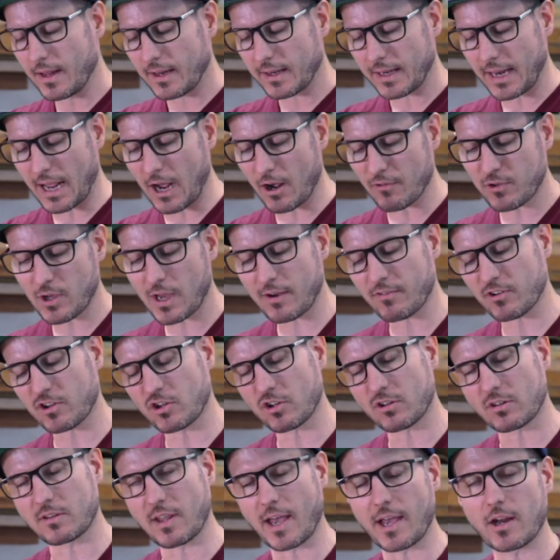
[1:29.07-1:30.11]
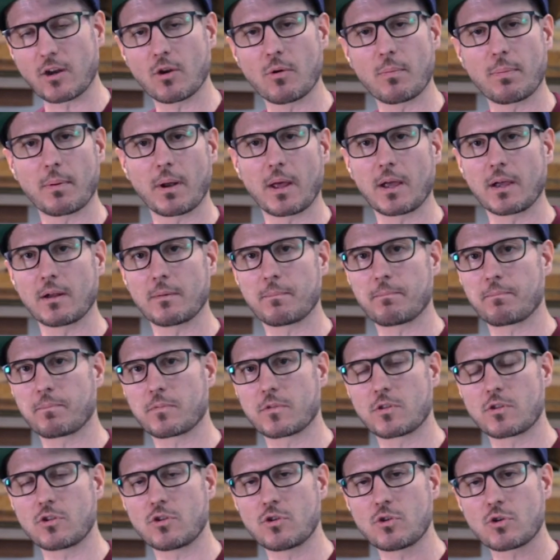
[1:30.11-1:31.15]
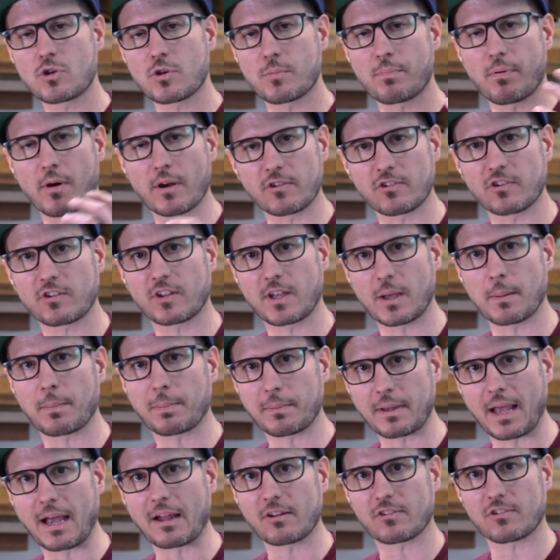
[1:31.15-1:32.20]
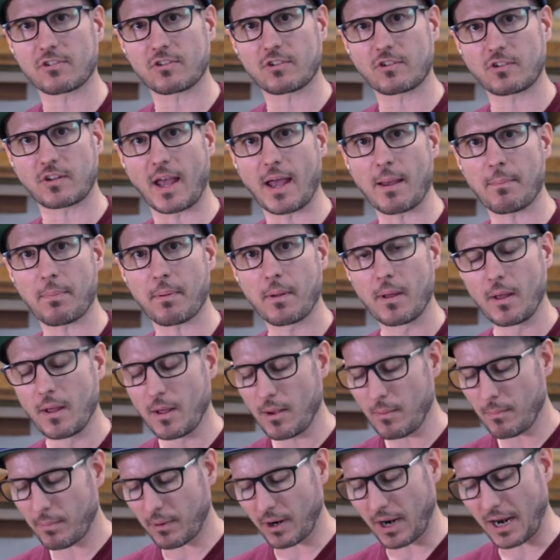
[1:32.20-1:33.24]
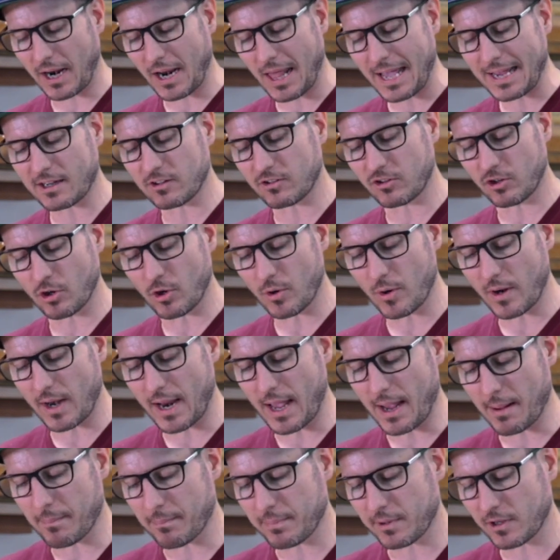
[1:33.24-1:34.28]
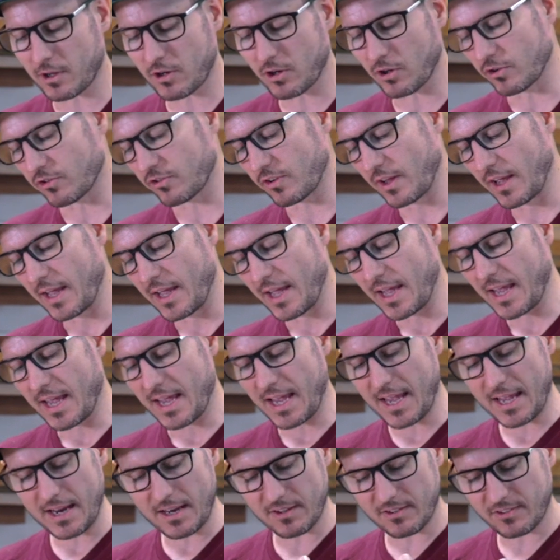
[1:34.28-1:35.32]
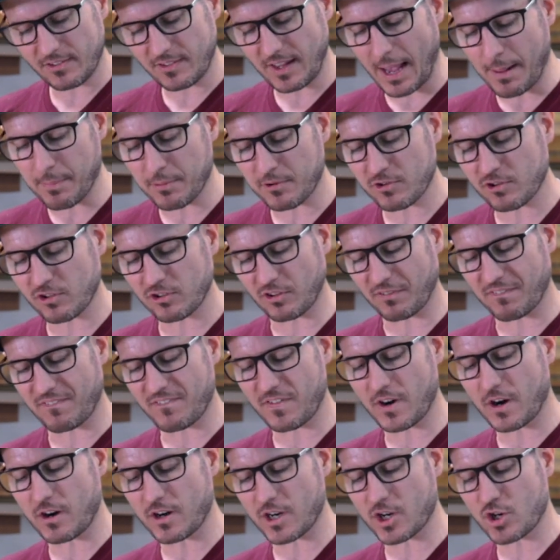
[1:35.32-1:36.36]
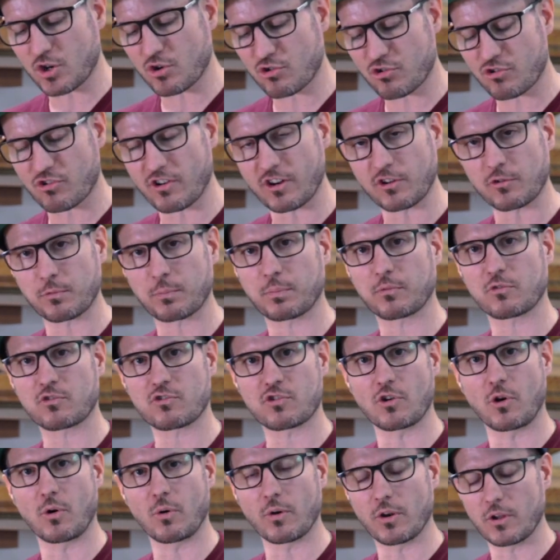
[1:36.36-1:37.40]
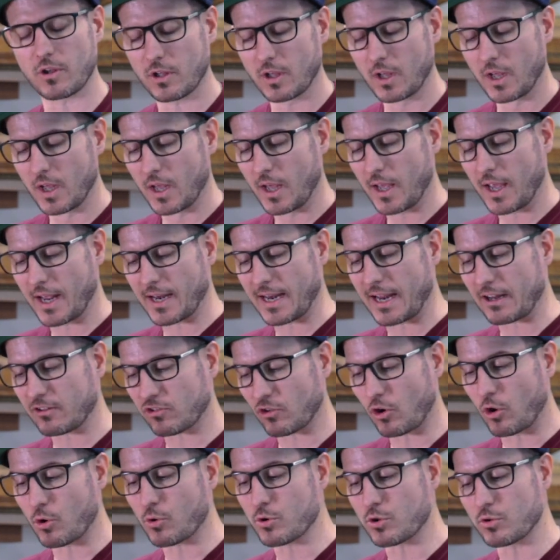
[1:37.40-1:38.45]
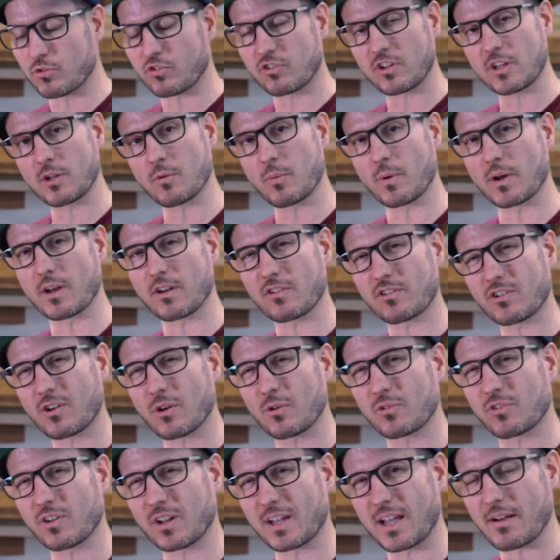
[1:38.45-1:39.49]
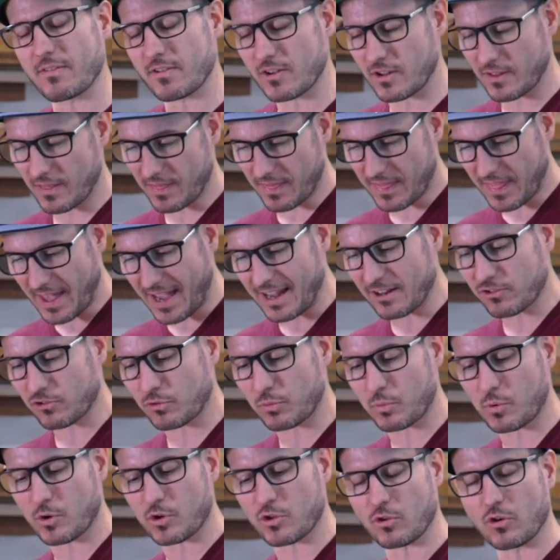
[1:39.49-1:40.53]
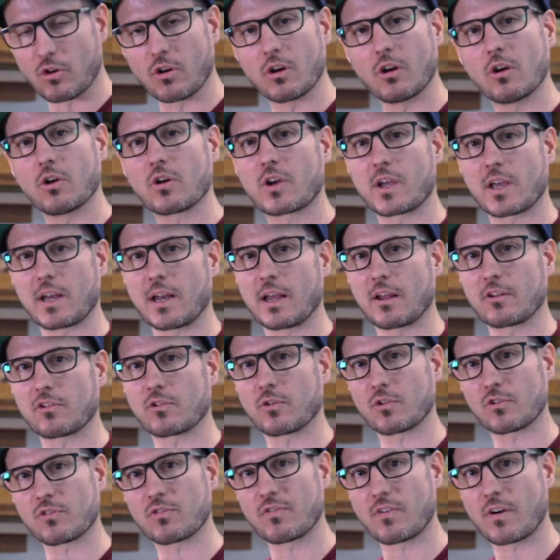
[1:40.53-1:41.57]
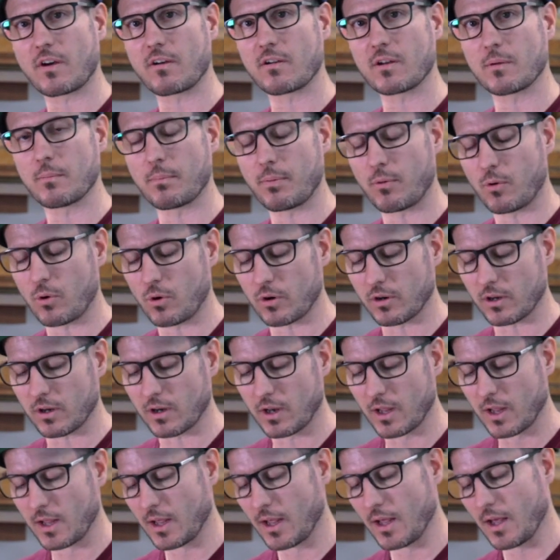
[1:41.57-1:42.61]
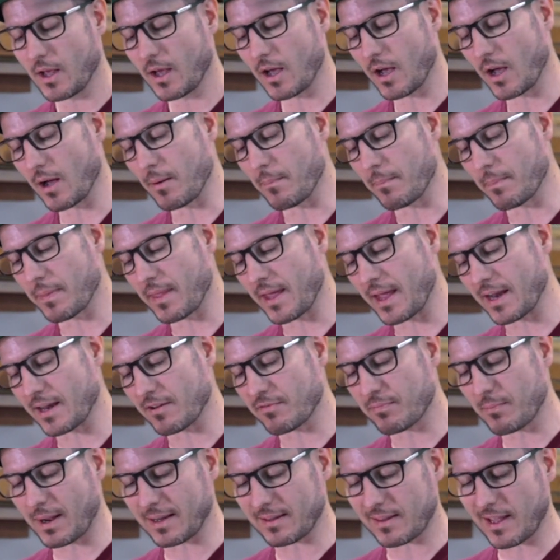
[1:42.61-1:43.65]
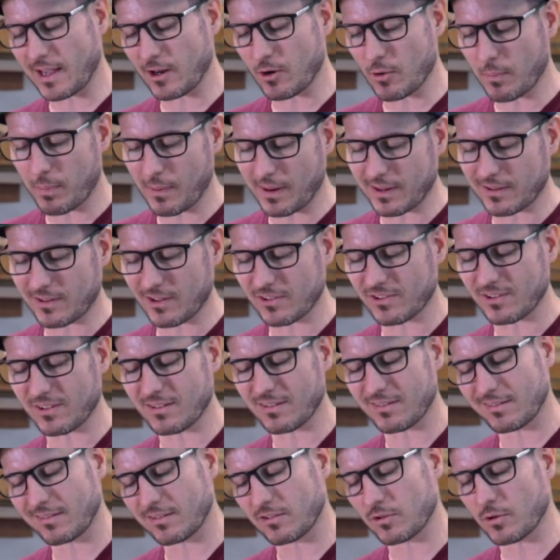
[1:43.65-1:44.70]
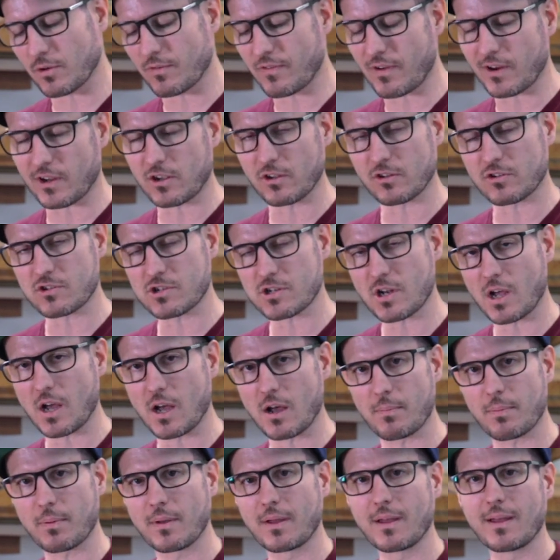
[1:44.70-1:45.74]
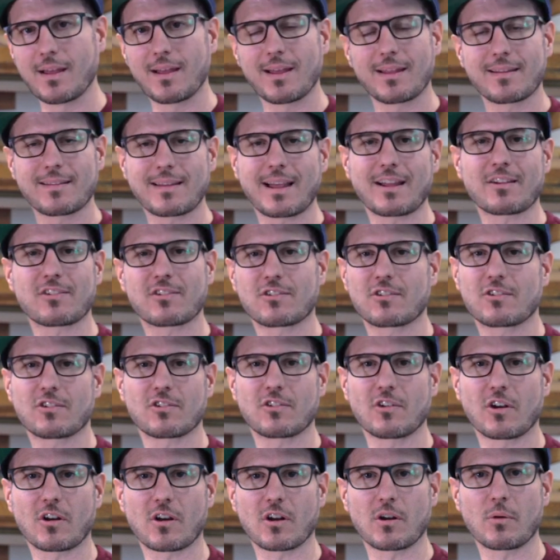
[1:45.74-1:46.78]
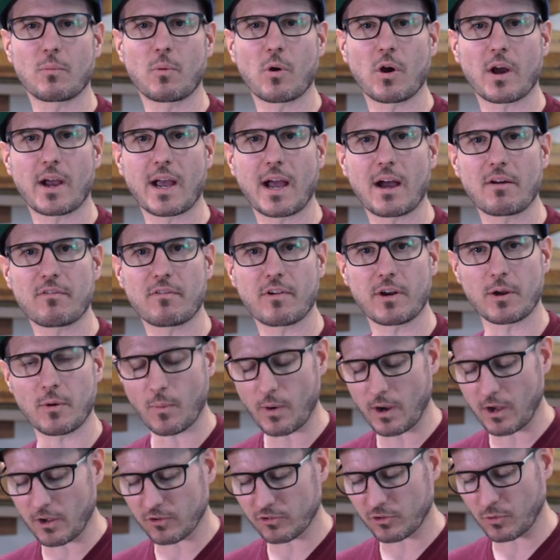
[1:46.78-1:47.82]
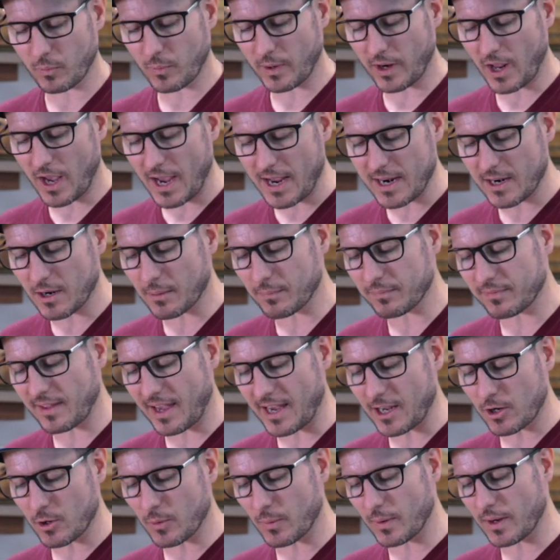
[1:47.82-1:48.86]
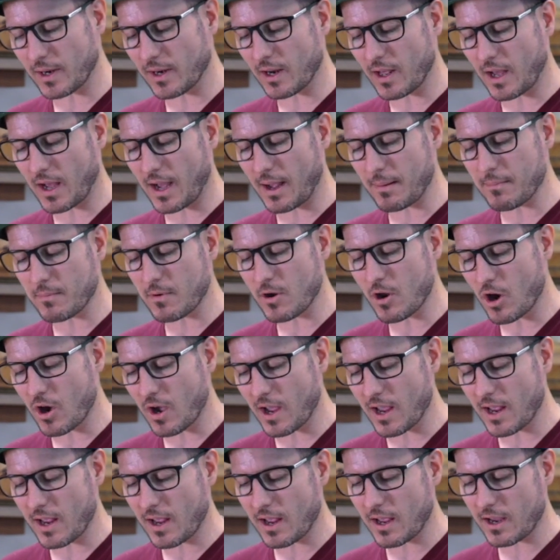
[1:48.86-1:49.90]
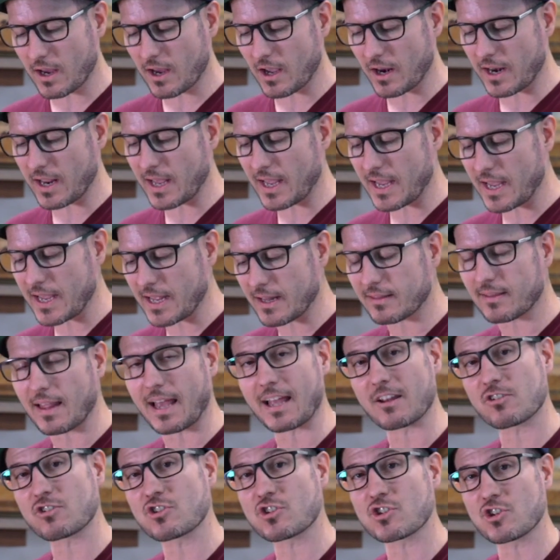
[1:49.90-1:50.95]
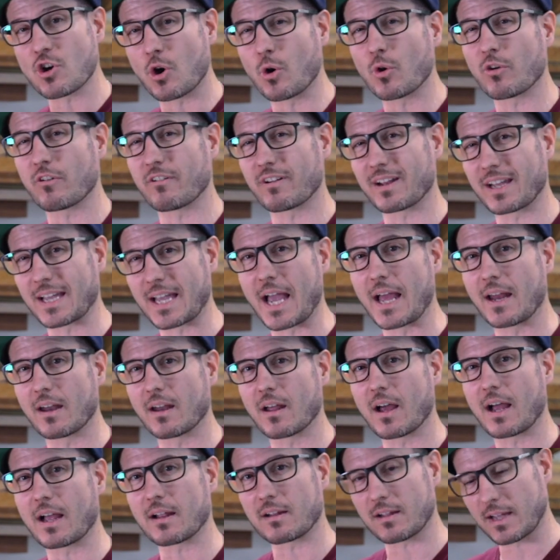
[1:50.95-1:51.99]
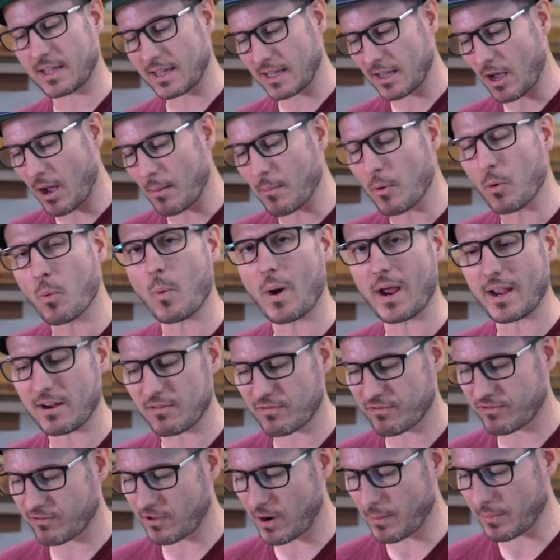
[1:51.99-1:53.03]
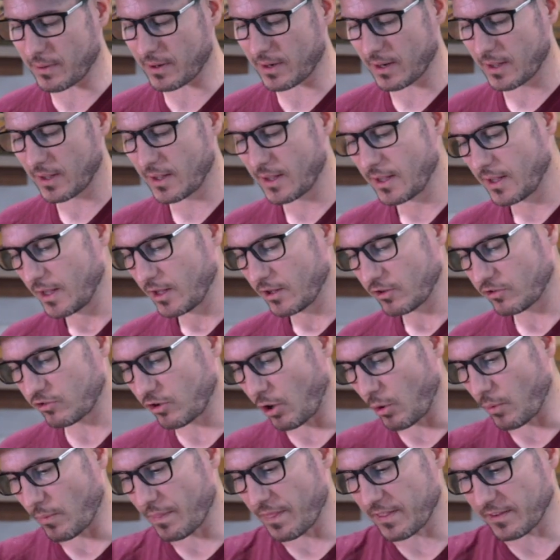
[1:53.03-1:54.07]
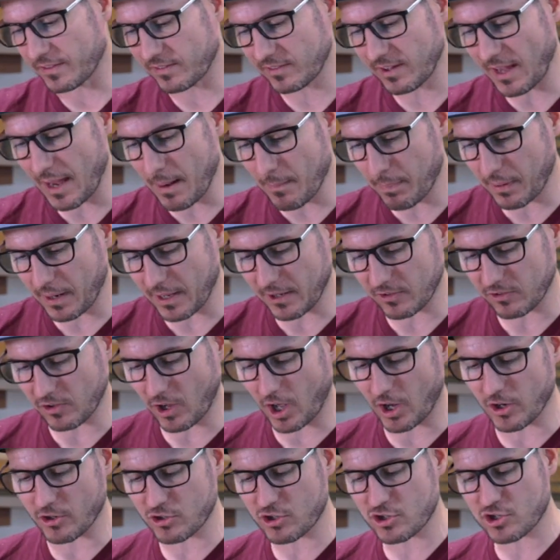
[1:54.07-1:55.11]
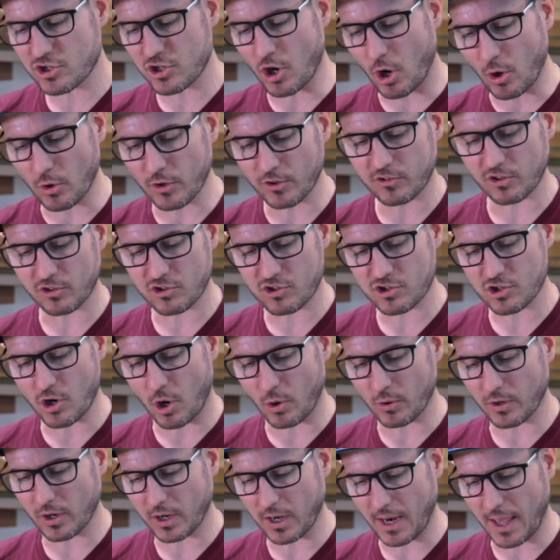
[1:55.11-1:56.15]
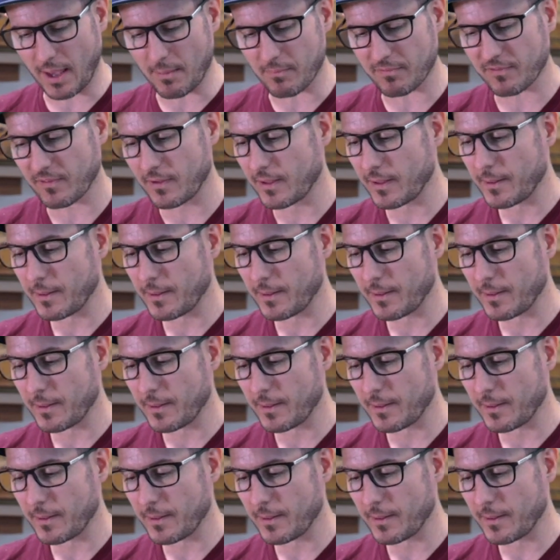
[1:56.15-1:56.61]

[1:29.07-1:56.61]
Now, if you have a good dado blade, you could probably skip that step, but I like doing that because it establishes a very crisp shoulder, and that's all you see. When this goes together, that's what you're looking at, so it's very important. And if my dado blade doesn't do a very good job, that's just not going to work out very well. So when I end up dadoing, I'm not going to hit that shoulder again. I come away from it. So the templates are the shoulder to shoulder length.